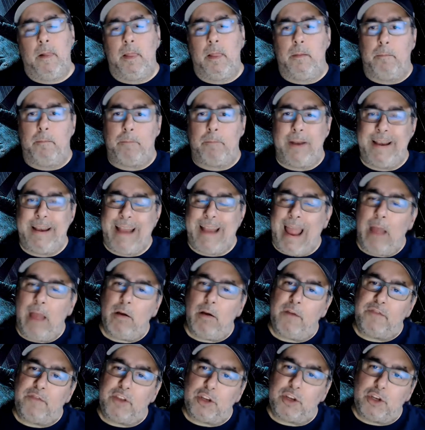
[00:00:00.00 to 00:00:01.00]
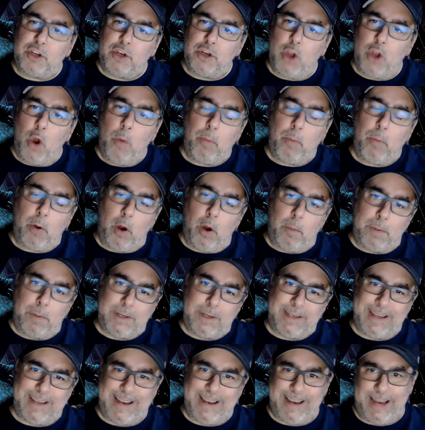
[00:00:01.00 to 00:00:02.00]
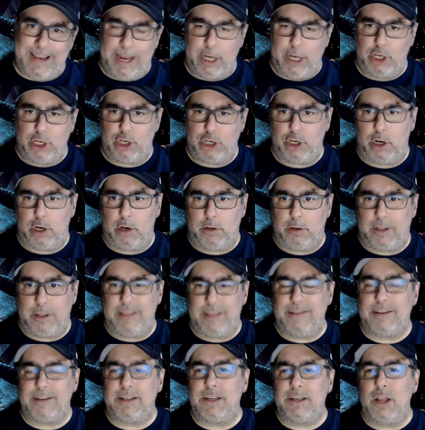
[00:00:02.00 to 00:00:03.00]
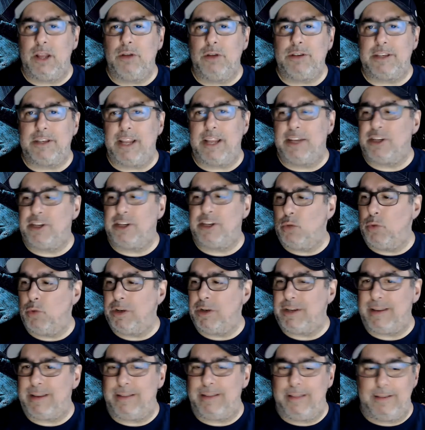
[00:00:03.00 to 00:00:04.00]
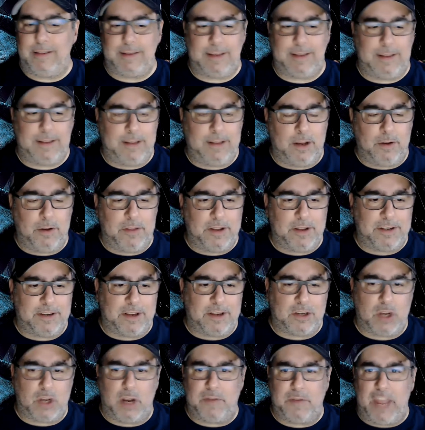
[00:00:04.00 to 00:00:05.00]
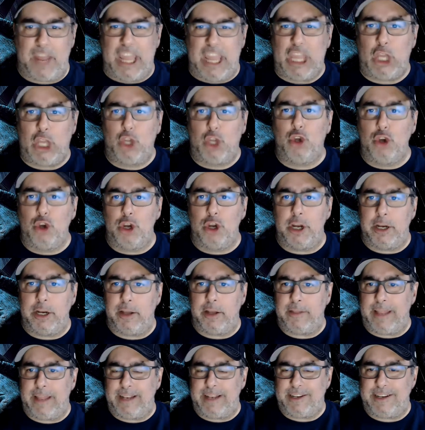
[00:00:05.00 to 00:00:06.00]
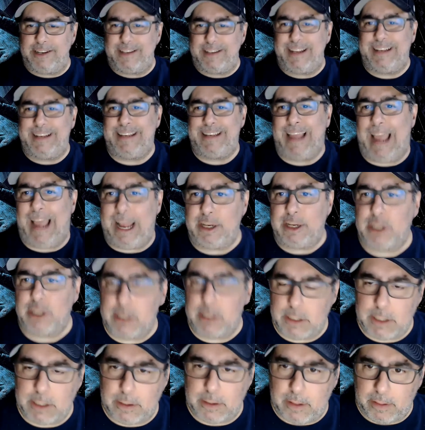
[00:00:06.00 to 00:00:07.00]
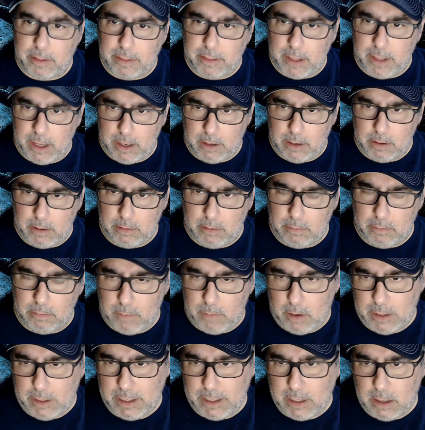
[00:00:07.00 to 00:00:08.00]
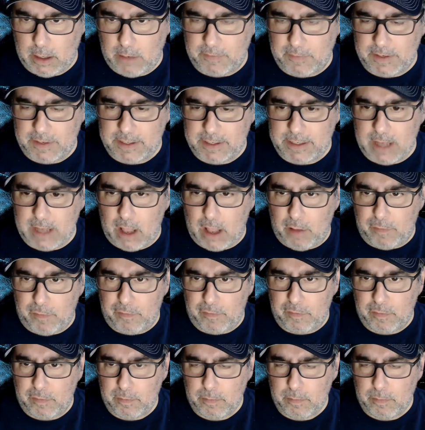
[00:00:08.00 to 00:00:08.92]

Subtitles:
But now, if there's no purpose in nature, then there's no sense in which, there's a sort of a good that just attaches to the thing in and of itself.